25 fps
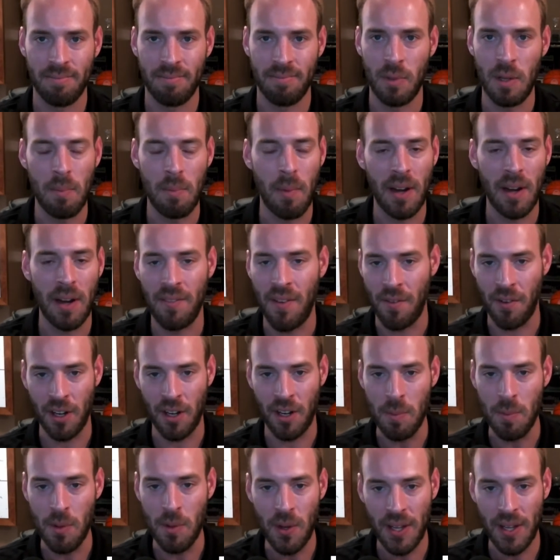we might have never
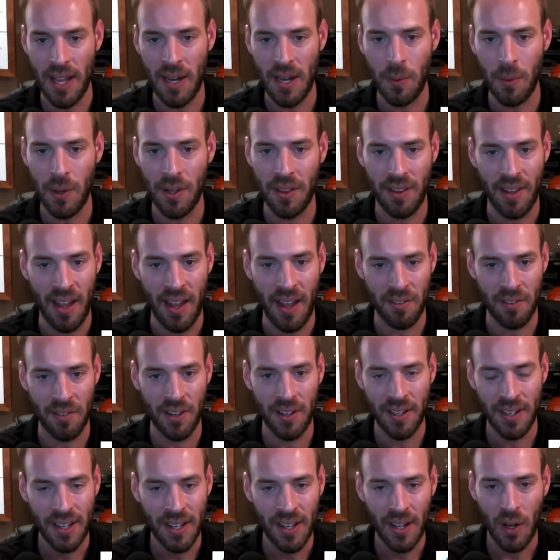communicated with
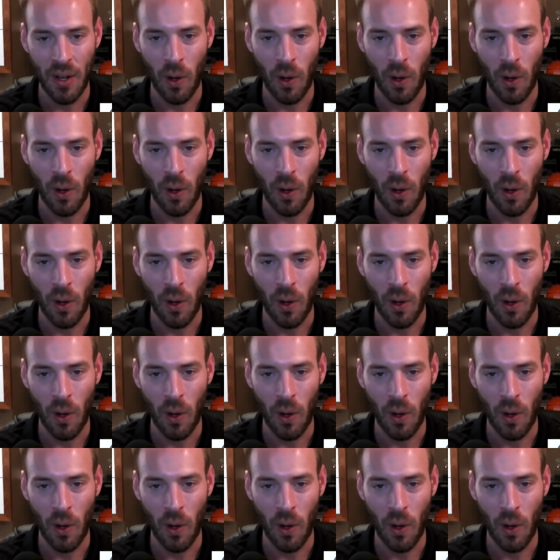ever,